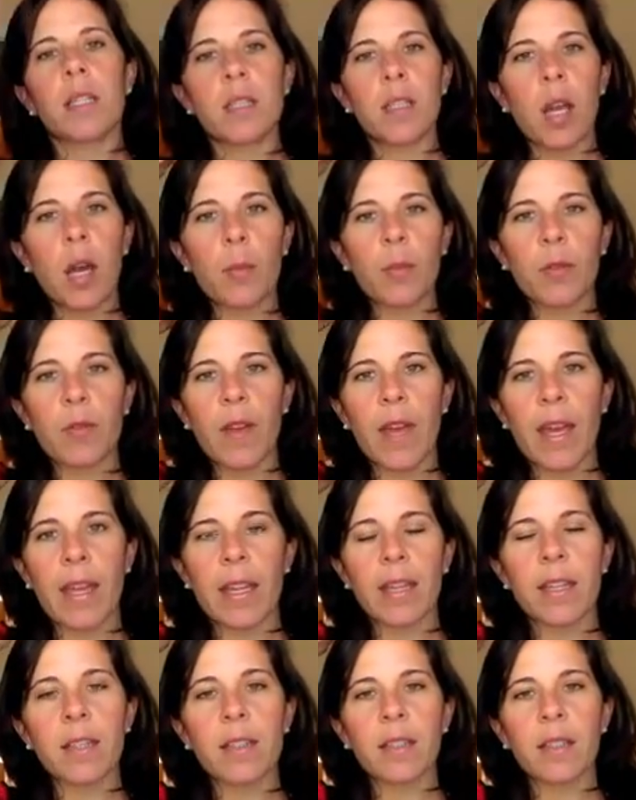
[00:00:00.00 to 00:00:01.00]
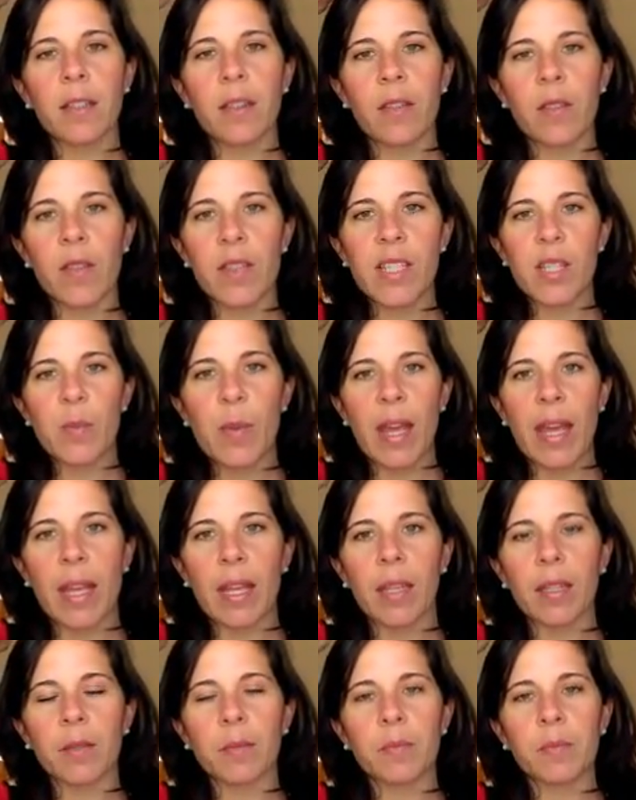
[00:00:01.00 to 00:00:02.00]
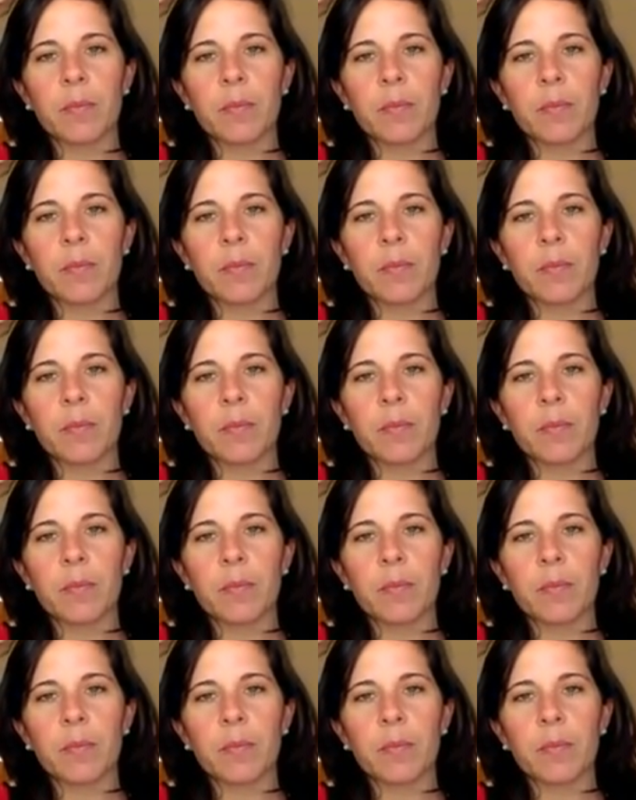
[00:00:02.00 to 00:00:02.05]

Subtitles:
top of head. This pain,